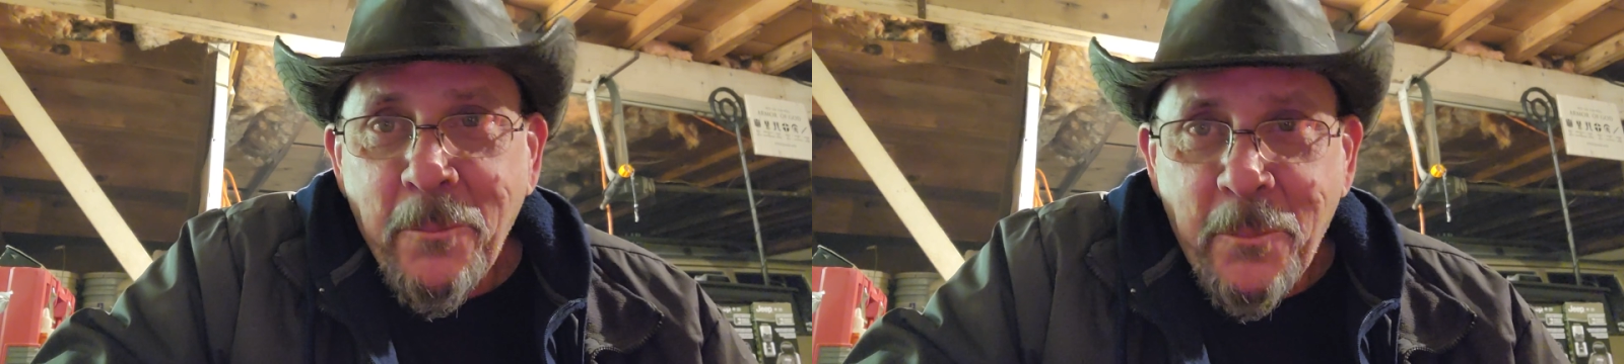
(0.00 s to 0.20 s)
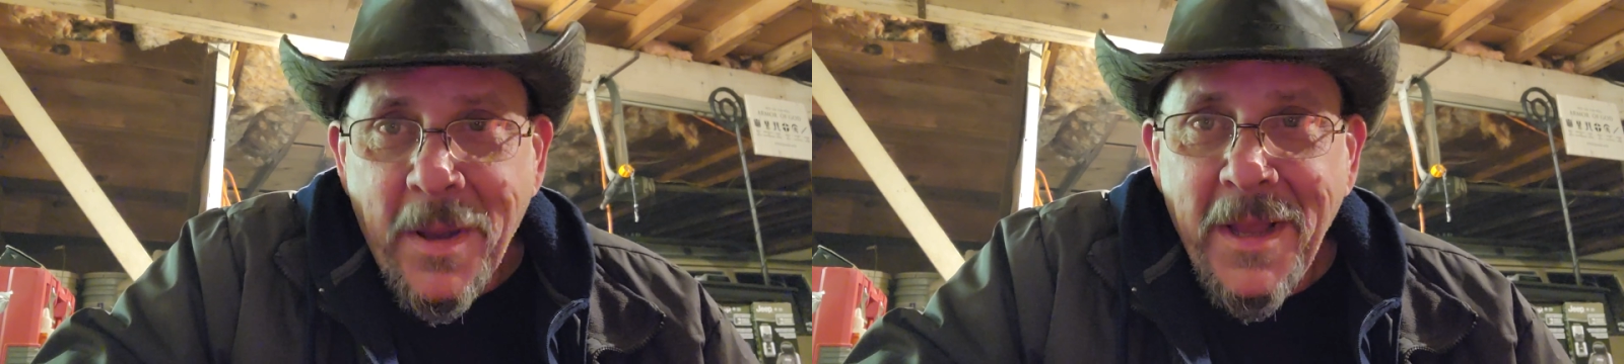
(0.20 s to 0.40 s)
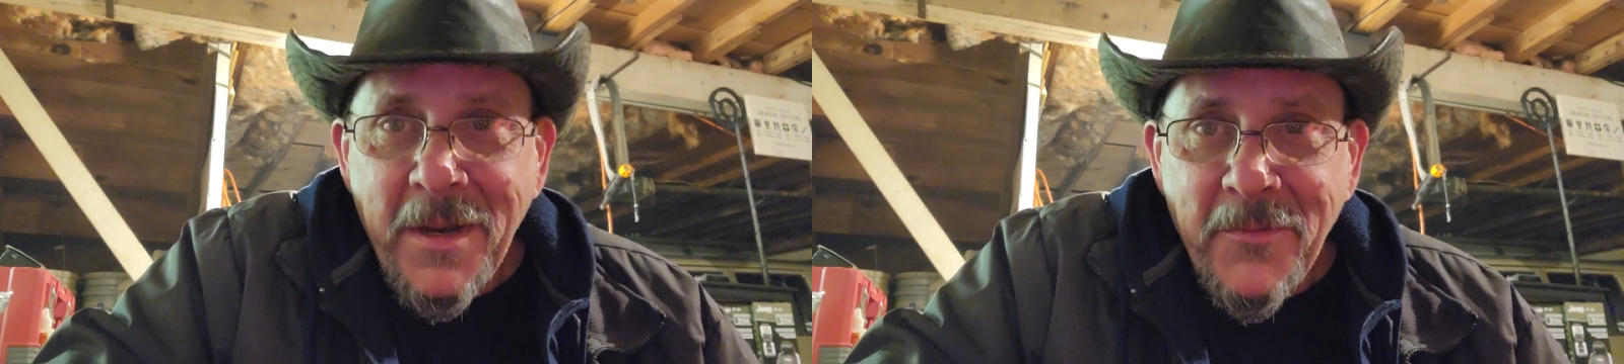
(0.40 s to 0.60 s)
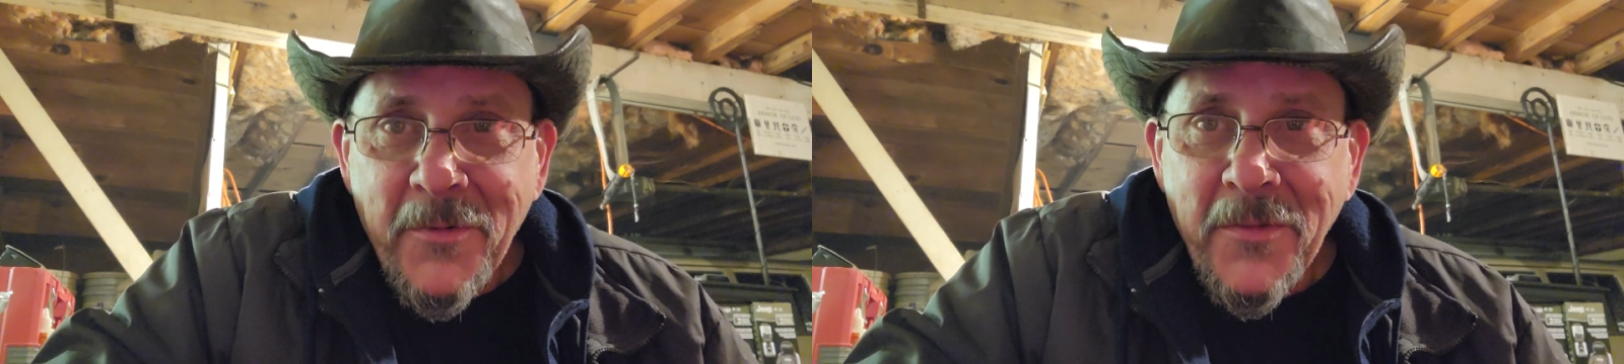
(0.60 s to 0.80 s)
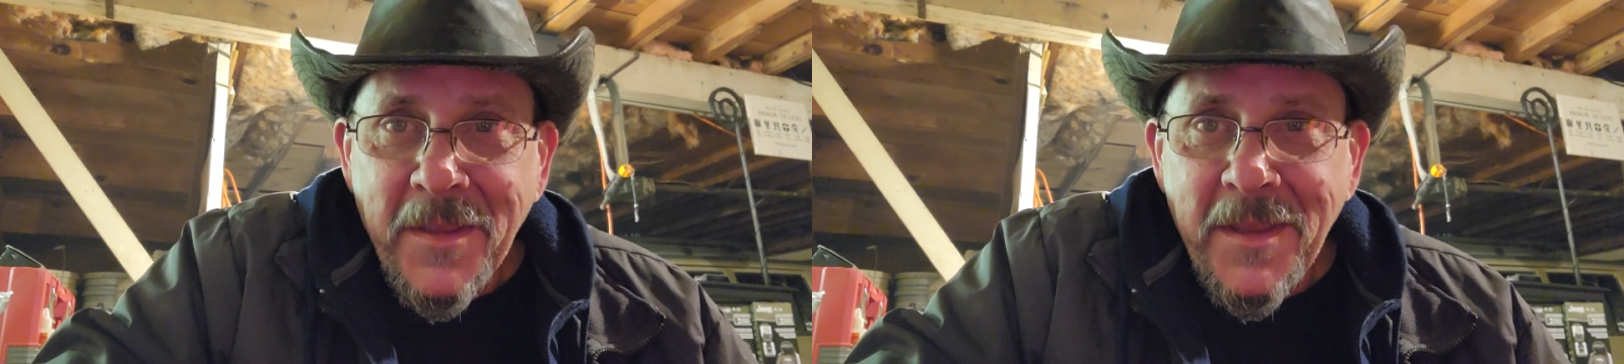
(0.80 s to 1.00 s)
pay
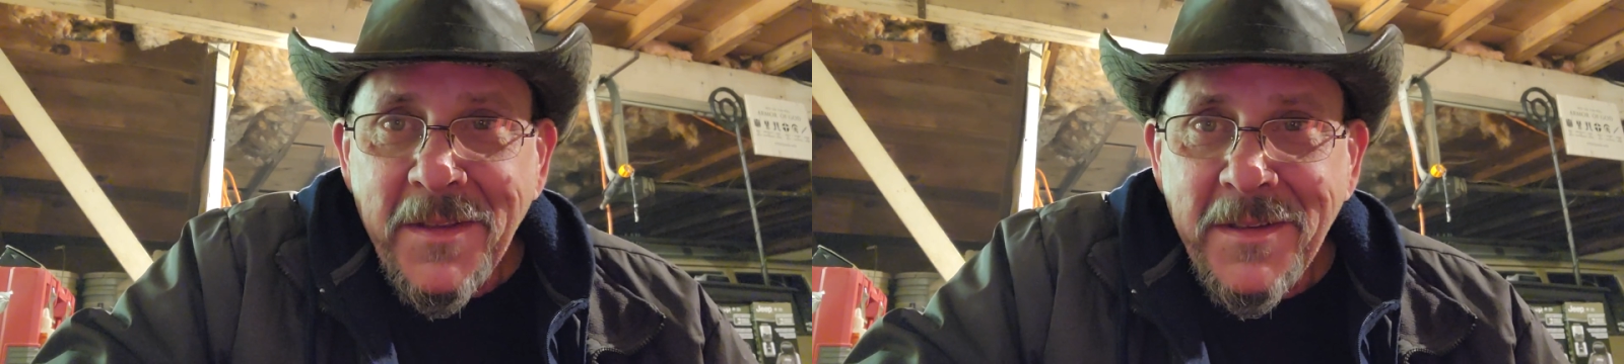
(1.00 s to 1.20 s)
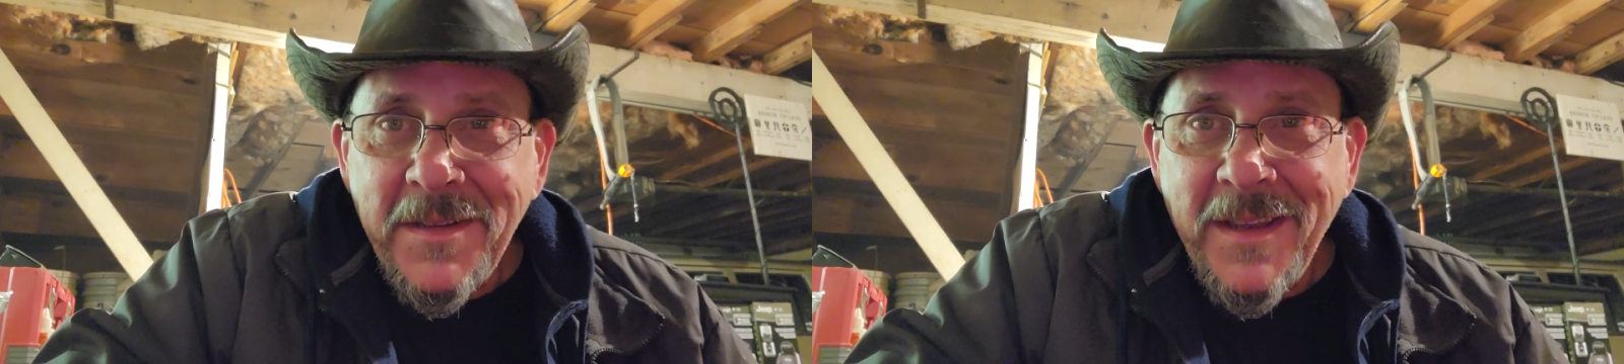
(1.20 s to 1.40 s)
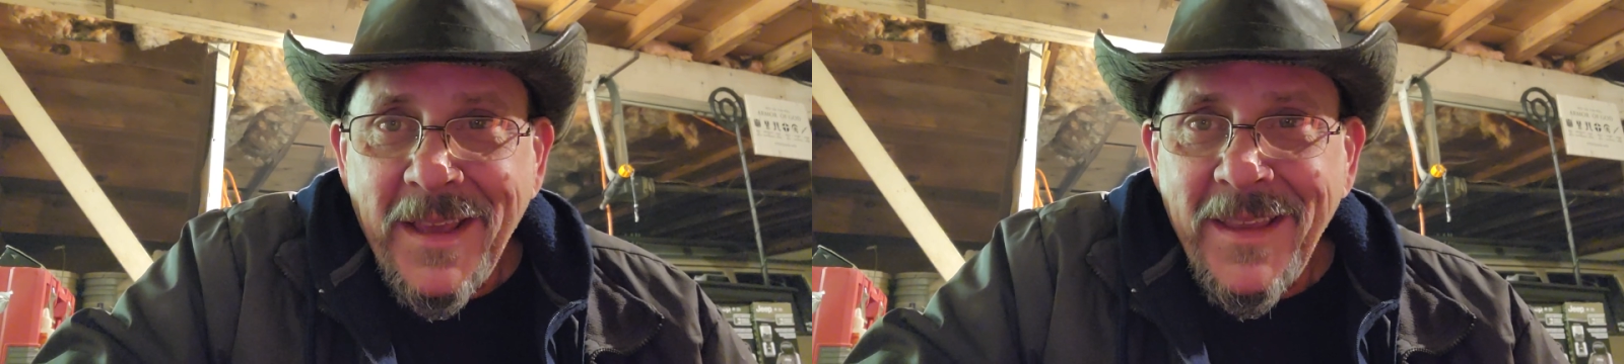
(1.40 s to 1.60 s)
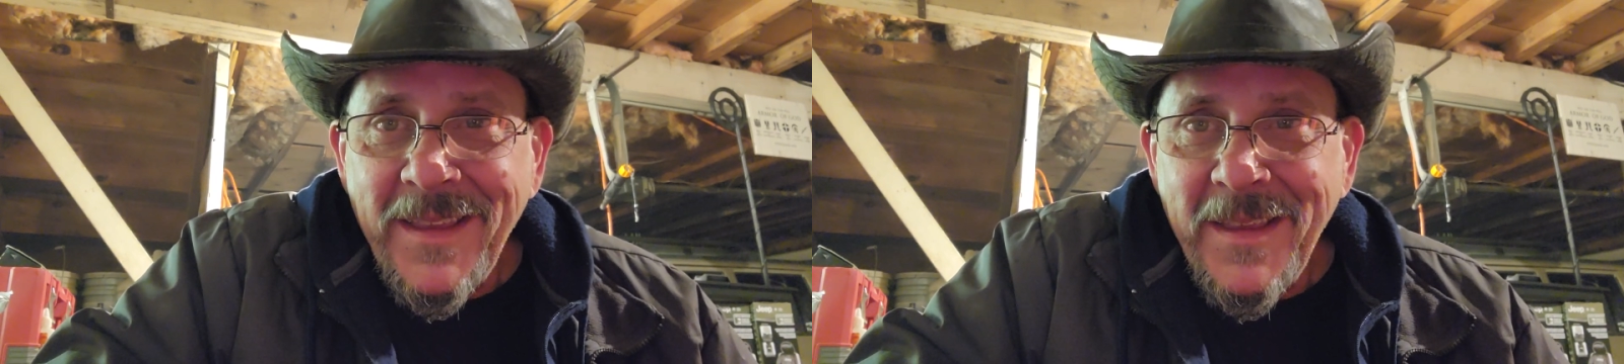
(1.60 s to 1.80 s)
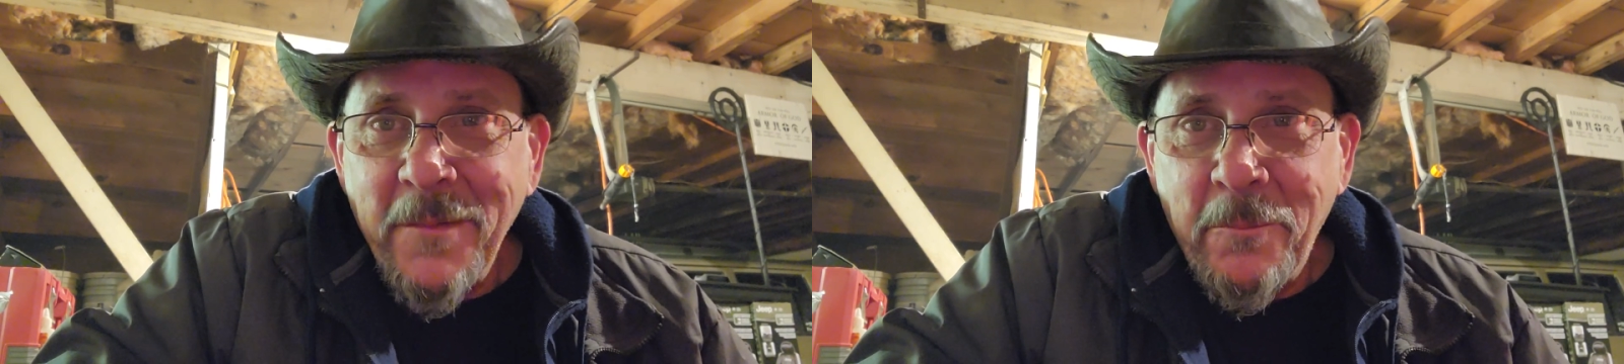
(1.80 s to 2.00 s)
for this to
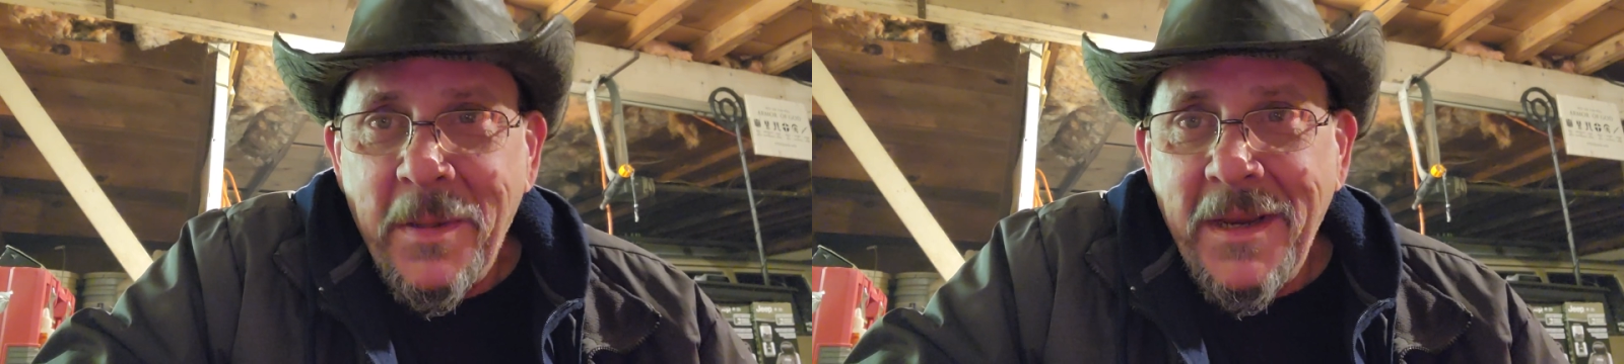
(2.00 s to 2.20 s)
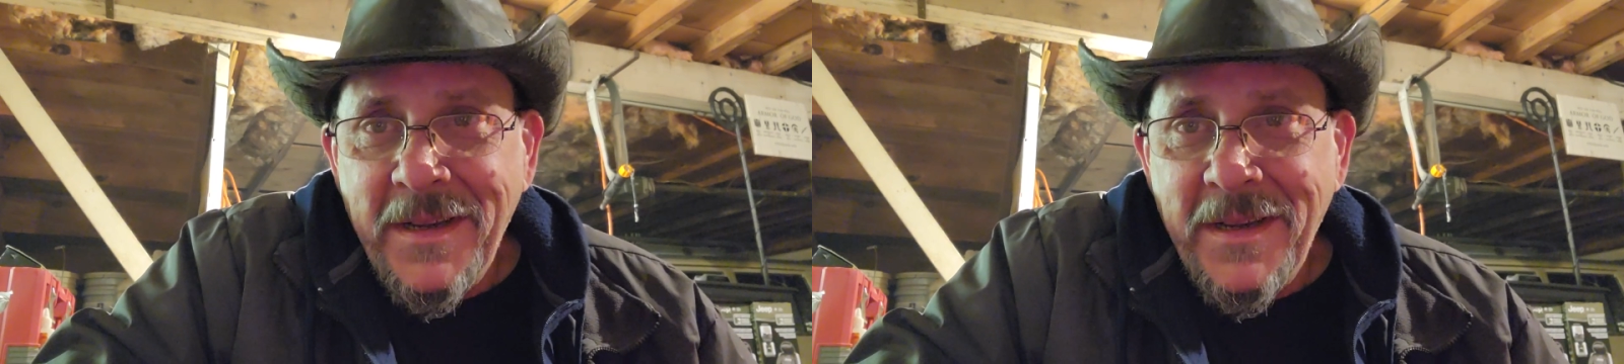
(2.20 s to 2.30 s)
be